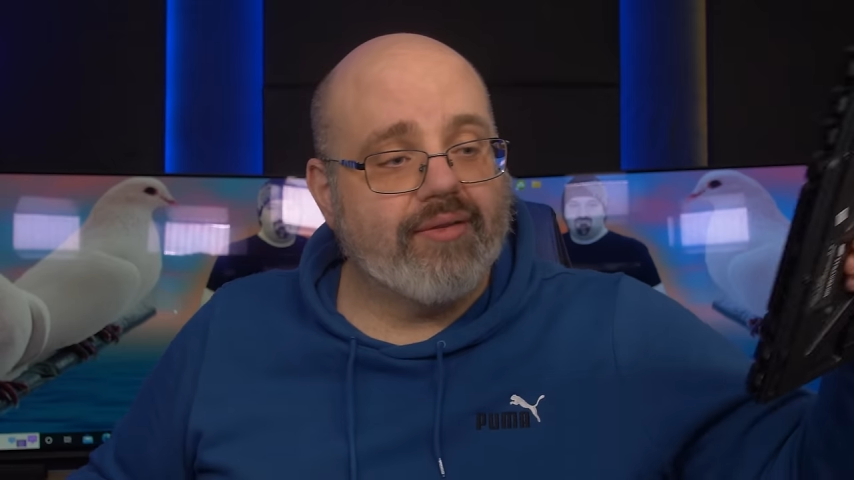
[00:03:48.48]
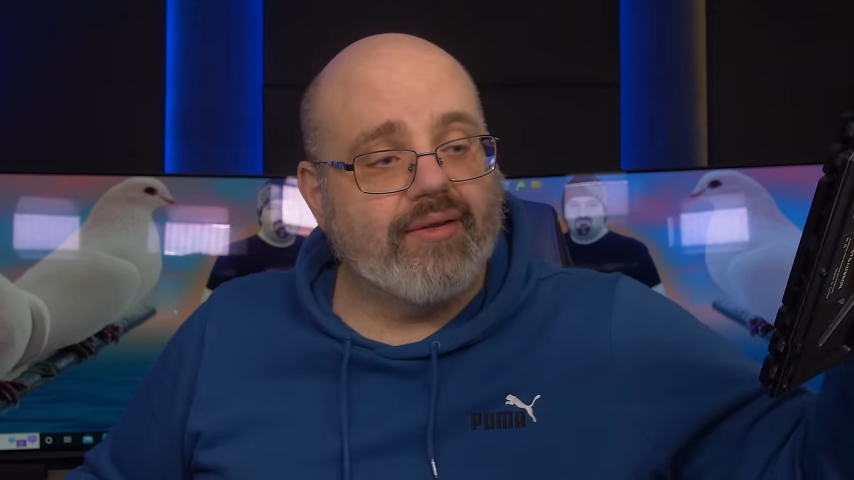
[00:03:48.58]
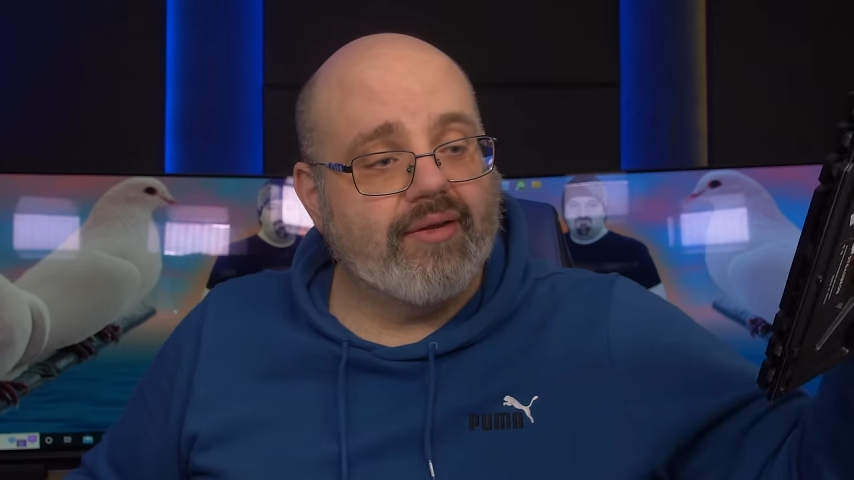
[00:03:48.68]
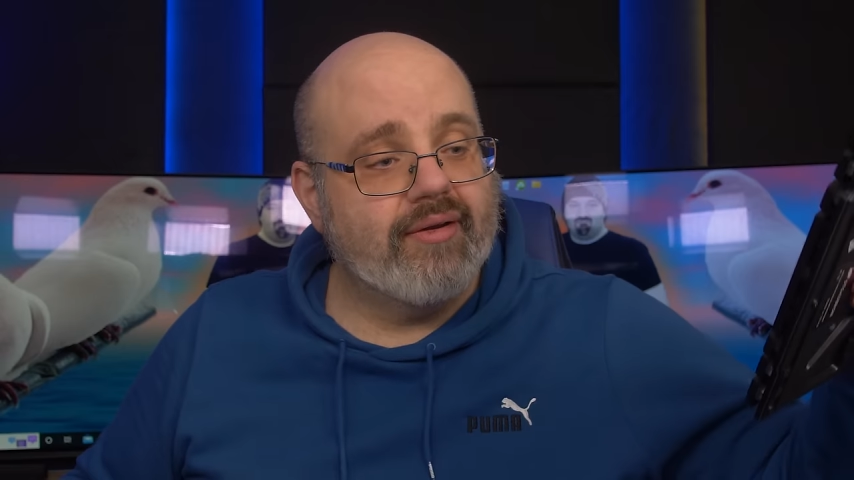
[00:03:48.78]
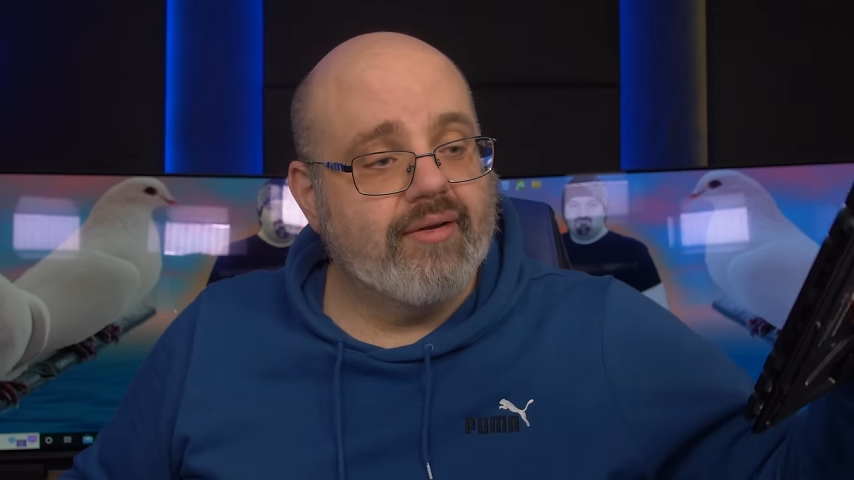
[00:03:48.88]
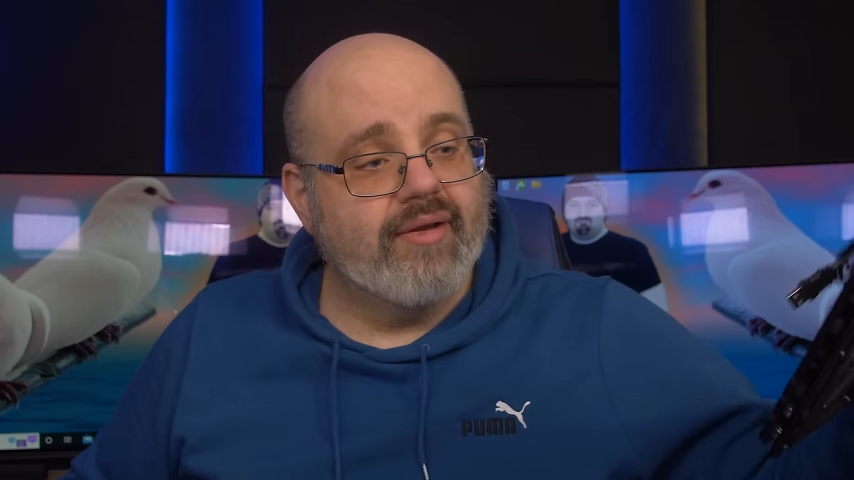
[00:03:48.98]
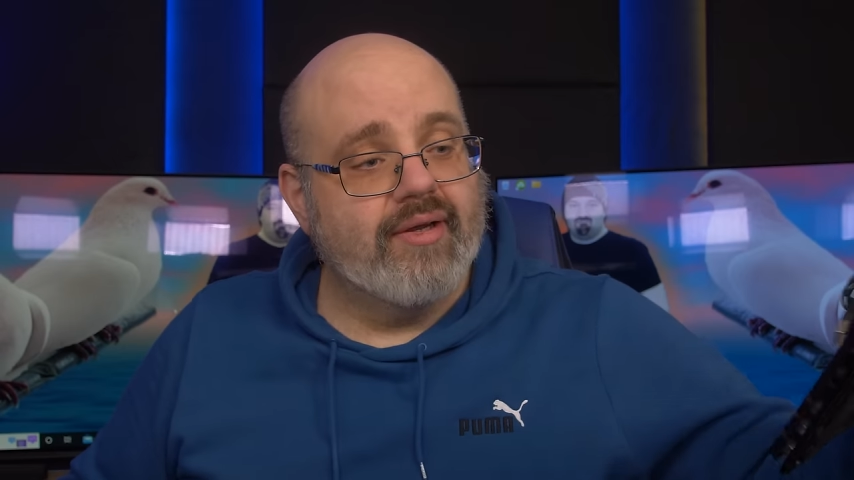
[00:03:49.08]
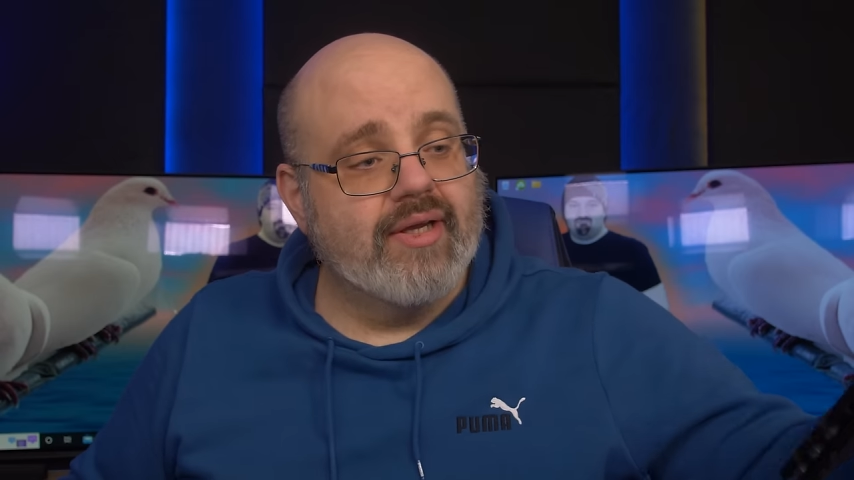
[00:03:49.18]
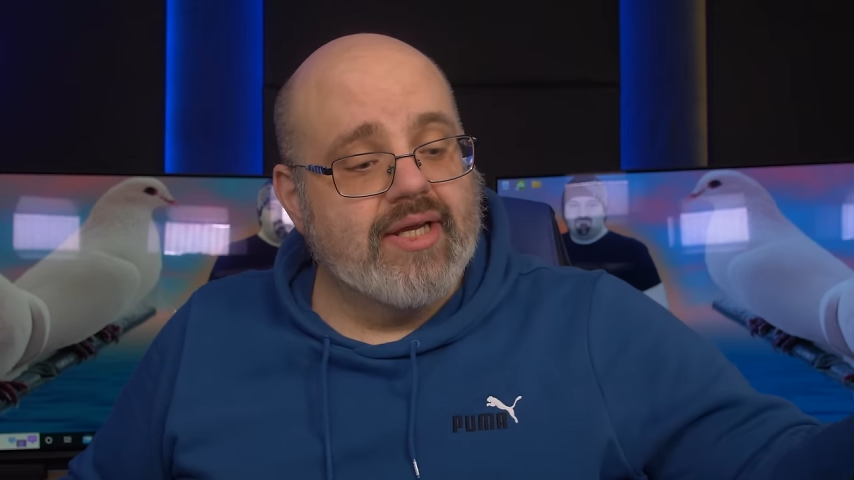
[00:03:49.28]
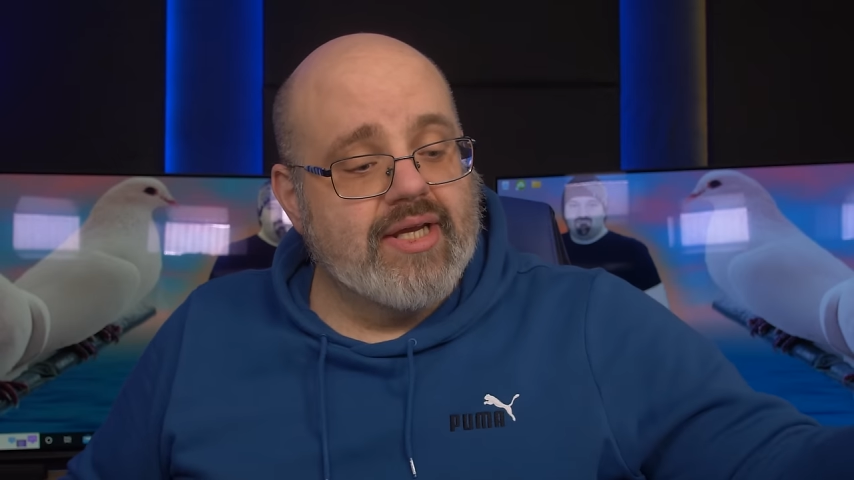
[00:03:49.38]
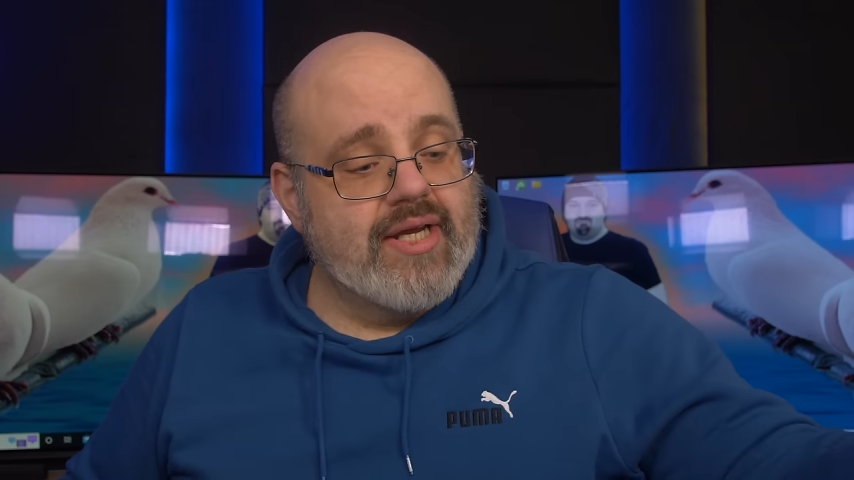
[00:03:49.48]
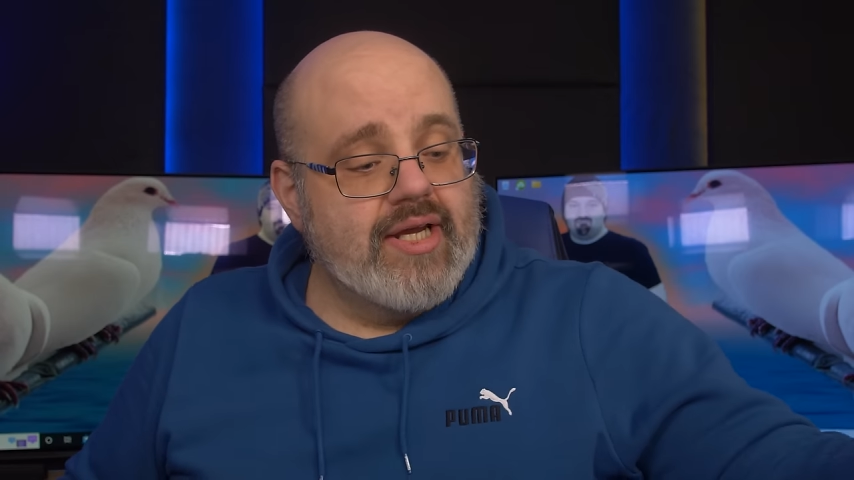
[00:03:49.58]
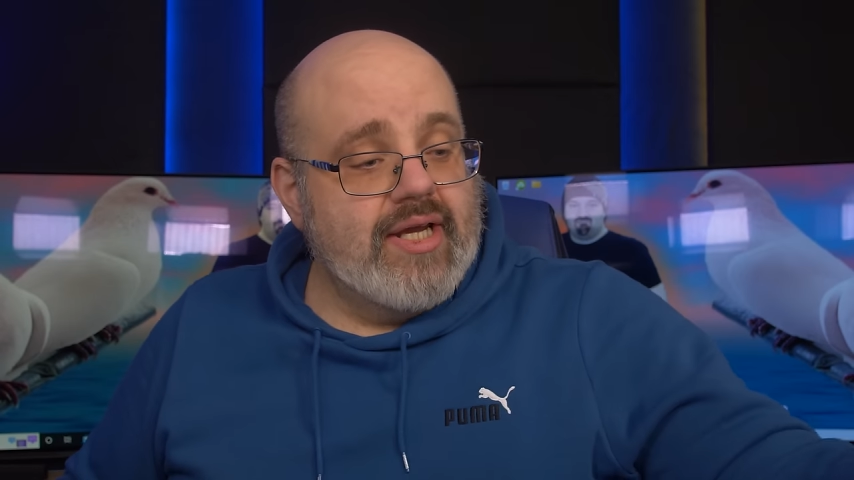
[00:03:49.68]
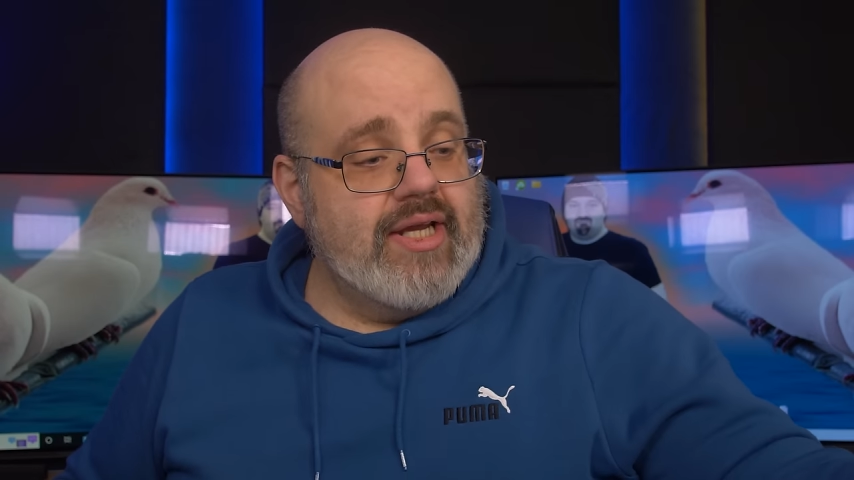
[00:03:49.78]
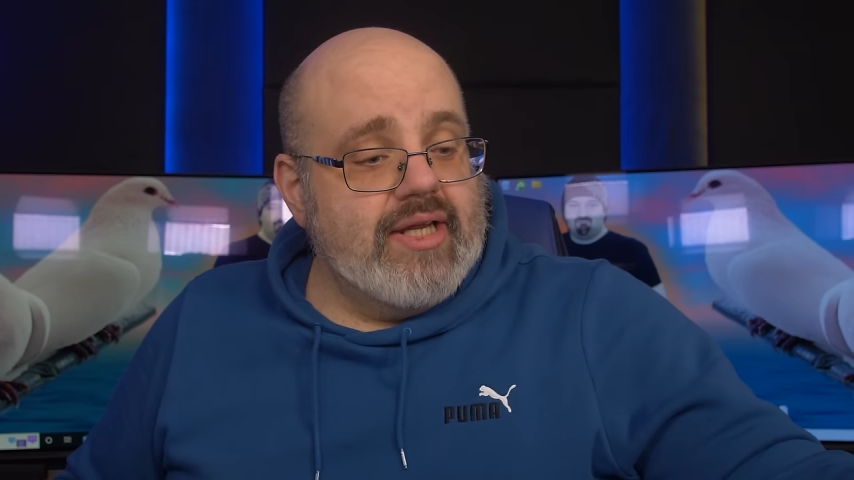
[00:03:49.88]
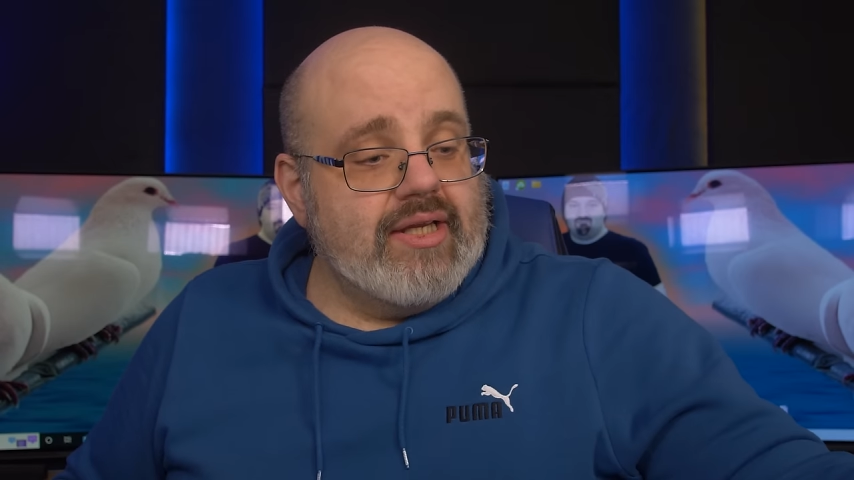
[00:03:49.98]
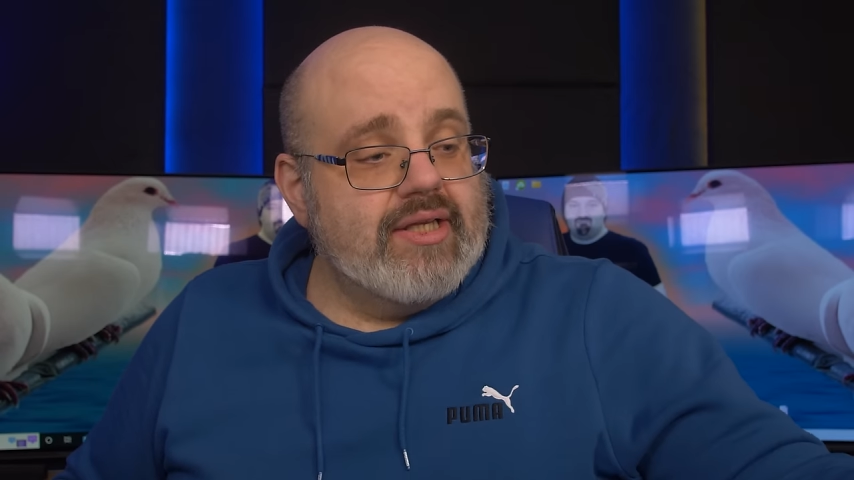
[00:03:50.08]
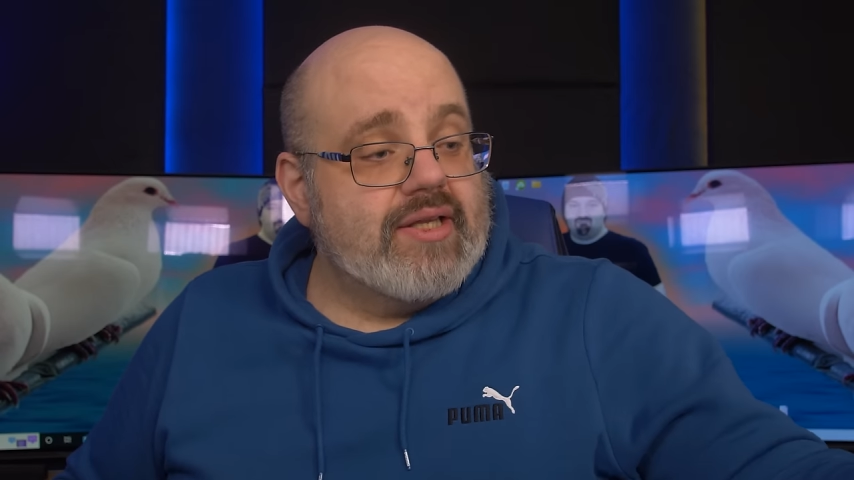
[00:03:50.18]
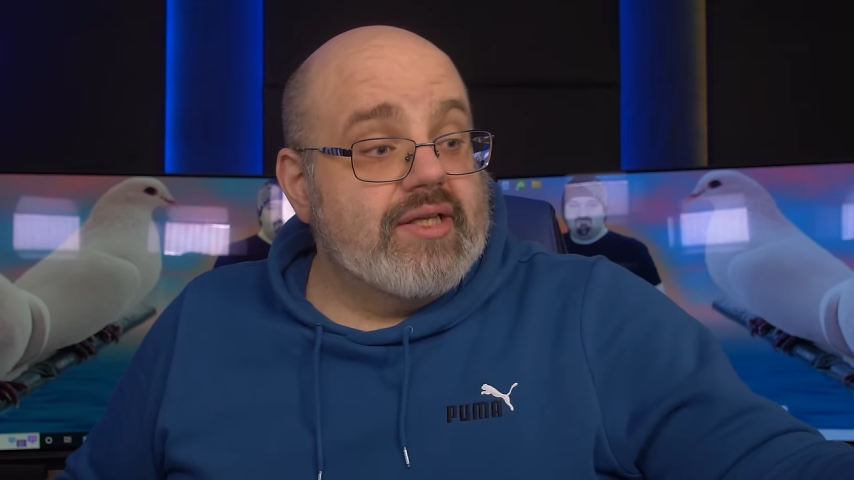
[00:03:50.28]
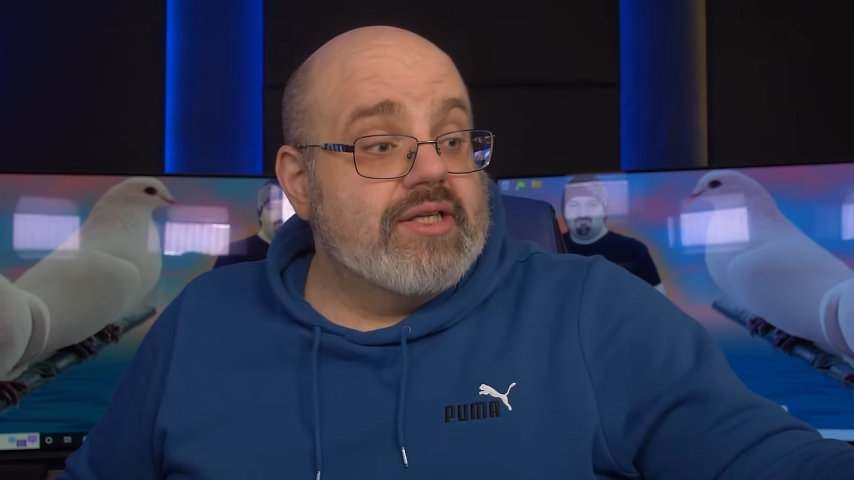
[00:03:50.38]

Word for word: Nothing, nothing